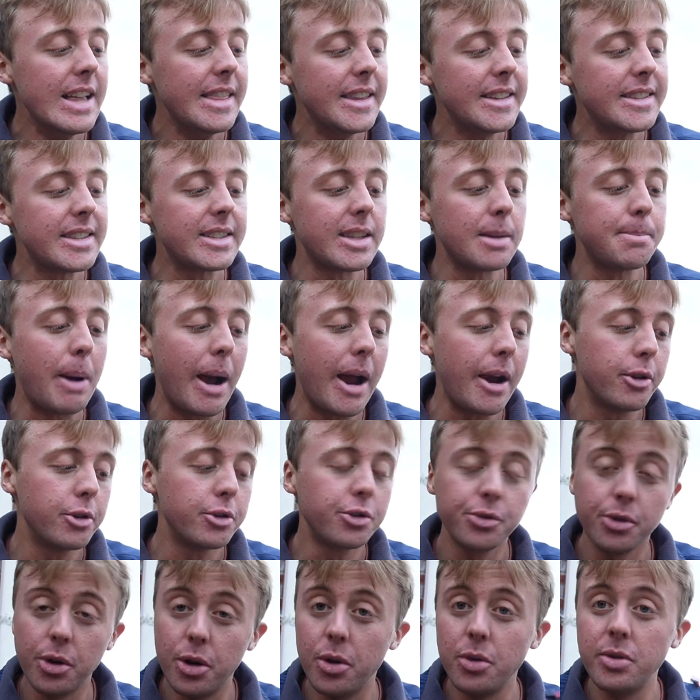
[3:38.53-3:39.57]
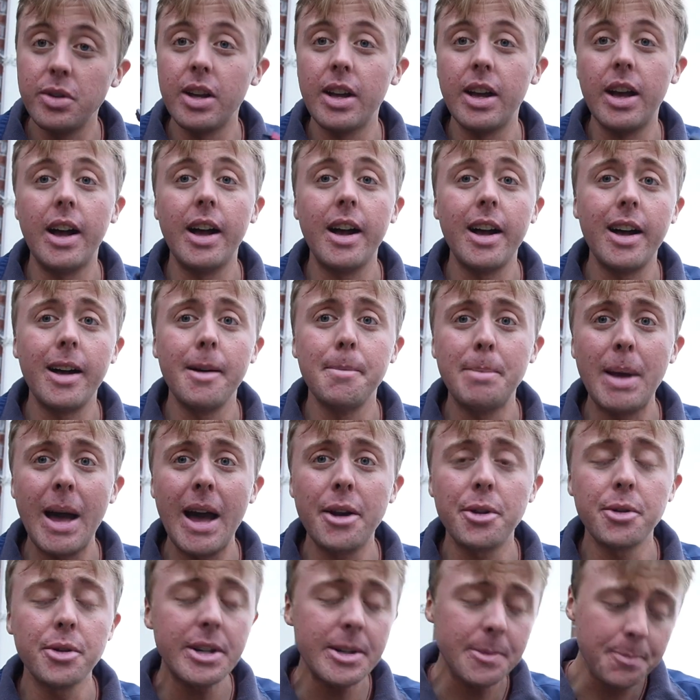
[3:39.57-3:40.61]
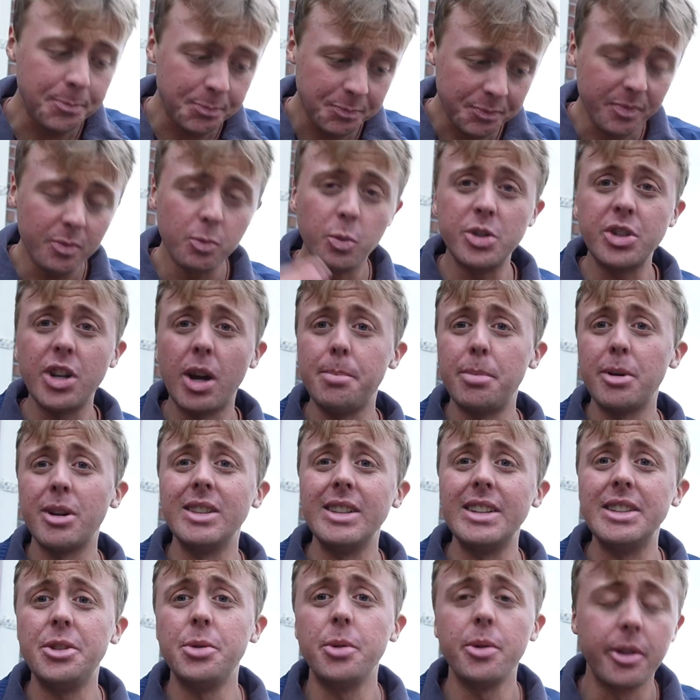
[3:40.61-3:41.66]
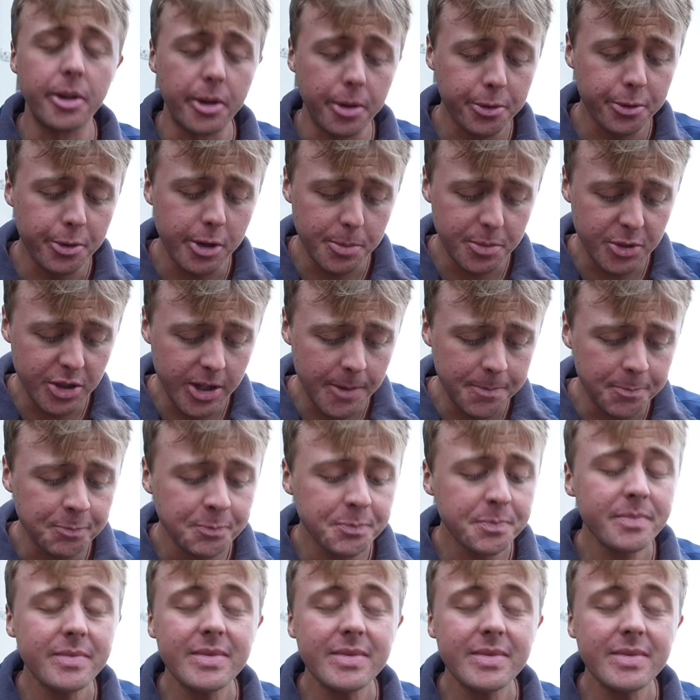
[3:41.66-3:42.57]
This is the Pyro Drone battery, which I'll put a link to in the description.